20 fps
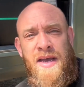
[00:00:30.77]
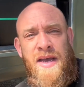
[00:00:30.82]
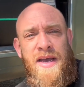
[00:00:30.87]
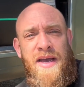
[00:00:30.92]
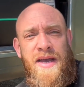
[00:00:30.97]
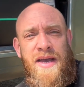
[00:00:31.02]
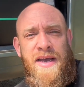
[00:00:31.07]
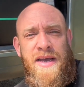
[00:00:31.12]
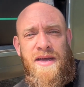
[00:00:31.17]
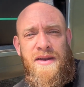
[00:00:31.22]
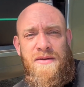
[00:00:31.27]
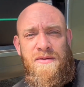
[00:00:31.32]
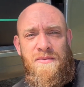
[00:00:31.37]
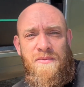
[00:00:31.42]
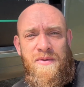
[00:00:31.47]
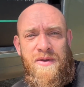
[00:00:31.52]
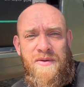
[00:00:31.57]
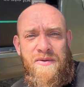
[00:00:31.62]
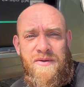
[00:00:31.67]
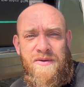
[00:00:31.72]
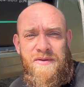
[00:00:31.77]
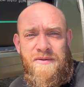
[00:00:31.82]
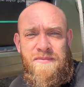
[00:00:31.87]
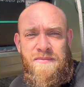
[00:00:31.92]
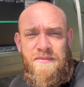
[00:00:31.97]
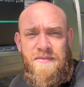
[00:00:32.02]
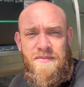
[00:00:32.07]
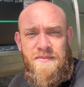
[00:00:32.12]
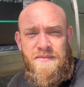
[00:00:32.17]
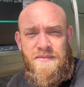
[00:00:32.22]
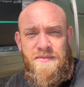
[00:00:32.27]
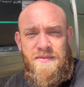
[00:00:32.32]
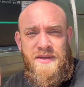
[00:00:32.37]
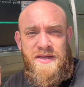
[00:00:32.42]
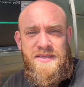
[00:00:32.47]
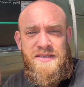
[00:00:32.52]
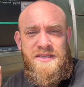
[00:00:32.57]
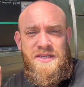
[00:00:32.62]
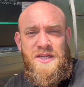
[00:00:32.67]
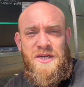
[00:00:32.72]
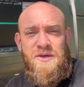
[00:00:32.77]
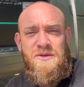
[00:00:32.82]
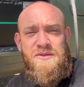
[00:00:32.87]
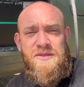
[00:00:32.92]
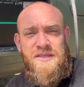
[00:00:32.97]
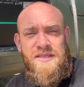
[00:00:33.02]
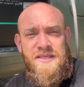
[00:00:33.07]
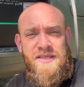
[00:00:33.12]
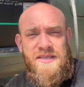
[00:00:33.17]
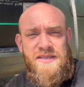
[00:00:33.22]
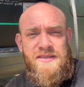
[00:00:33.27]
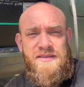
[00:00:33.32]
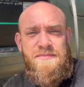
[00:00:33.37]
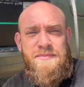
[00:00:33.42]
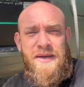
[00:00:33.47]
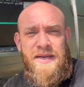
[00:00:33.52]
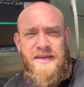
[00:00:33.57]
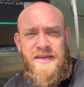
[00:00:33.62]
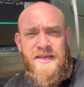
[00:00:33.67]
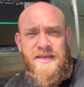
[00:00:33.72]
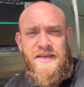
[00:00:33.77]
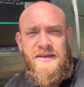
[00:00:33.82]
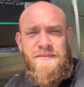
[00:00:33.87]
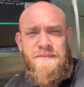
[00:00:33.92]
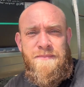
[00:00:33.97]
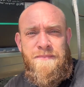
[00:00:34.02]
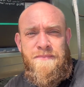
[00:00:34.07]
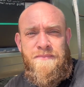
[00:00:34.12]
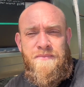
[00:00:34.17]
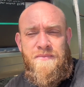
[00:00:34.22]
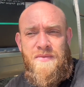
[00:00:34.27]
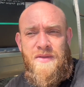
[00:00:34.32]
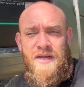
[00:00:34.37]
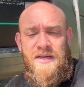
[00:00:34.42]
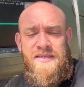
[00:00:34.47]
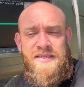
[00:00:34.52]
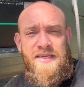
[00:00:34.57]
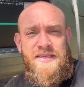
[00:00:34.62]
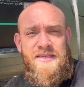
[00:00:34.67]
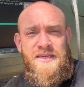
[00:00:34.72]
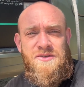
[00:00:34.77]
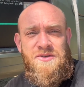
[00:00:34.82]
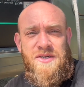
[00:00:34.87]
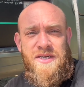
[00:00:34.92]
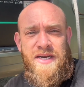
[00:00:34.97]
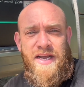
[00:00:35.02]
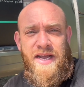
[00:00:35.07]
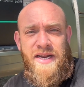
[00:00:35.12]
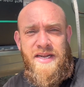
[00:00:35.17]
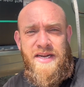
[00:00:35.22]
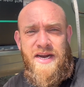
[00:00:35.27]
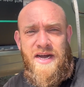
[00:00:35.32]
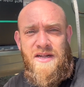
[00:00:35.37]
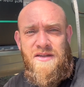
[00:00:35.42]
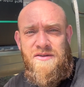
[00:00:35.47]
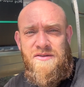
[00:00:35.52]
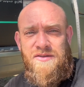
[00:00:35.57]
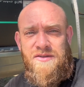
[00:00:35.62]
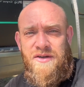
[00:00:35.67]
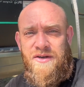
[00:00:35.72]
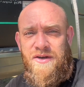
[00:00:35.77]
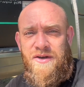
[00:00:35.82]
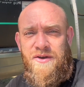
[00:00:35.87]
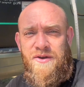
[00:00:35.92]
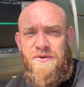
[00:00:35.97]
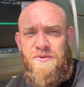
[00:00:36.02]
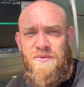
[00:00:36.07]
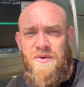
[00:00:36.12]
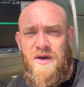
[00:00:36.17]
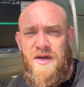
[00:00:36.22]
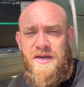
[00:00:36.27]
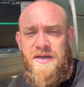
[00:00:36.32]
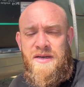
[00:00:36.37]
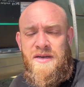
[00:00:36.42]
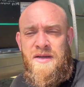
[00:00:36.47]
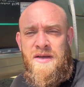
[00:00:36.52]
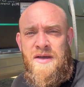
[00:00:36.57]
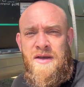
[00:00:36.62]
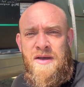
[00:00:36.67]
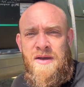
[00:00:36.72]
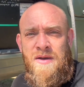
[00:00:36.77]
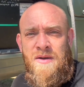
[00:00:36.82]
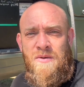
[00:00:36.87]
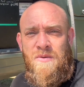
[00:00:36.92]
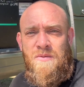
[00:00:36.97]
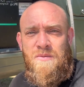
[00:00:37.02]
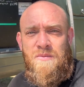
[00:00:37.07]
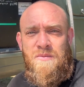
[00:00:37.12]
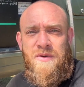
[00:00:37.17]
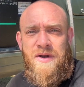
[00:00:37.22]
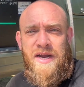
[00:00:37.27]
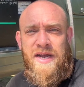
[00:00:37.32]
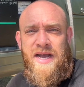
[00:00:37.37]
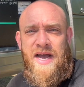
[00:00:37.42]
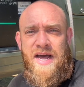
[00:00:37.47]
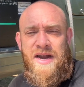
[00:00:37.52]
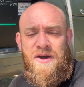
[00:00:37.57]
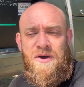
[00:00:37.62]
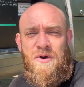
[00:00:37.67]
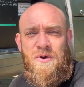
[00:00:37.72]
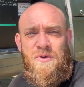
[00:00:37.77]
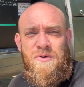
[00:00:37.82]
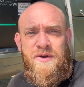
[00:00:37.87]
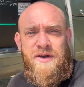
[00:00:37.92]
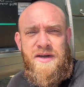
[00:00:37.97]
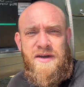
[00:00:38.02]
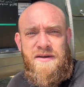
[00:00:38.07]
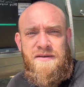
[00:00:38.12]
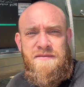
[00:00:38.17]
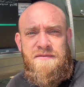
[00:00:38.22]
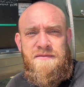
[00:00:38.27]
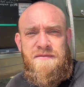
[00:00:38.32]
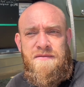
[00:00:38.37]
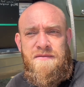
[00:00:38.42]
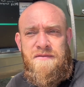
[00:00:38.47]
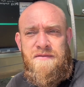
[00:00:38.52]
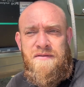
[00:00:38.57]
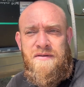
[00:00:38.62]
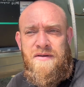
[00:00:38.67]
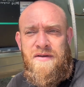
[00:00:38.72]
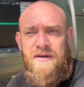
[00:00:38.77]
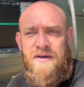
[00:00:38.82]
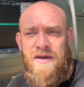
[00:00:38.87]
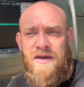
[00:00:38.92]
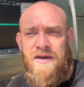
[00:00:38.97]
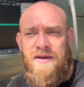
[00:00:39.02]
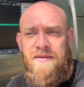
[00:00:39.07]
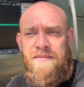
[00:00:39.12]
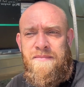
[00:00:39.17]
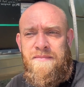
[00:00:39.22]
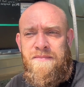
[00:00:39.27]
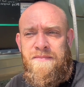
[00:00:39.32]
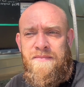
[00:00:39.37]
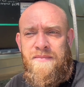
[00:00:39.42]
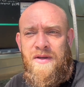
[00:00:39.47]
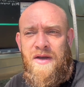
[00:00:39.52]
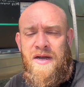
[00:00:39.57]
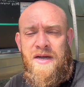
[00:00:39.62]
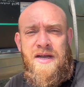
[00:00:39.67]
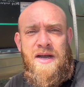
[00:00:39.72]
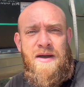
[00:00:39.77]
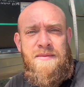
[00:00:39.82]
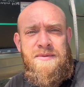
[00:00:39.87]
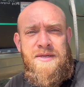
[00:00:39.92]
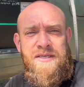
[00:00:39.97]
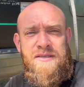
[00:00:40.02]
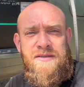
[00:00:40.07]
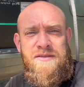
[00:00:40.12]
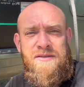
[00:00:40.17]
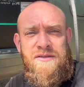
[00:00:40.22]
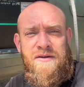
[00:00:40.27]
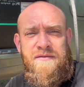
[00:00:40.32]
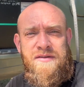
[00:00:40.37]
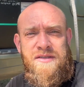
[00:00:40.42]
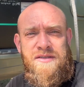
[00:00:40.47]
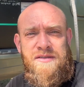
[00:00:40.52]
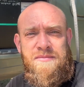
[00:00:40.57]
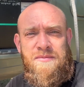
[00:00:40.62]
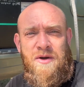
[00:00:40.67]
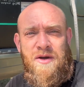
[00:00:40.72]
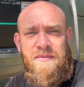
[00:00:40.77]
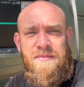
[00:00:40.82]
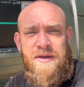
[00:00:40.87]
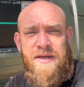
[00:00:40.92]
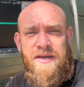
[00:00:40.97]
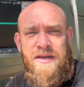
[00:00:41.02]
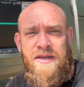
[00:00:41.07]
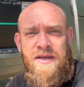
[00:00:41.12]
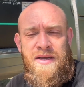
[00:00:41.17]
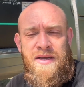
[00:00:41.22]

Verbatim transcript: and we were this close to spending $680 on a new one when I got a hold of um, a Cummins service department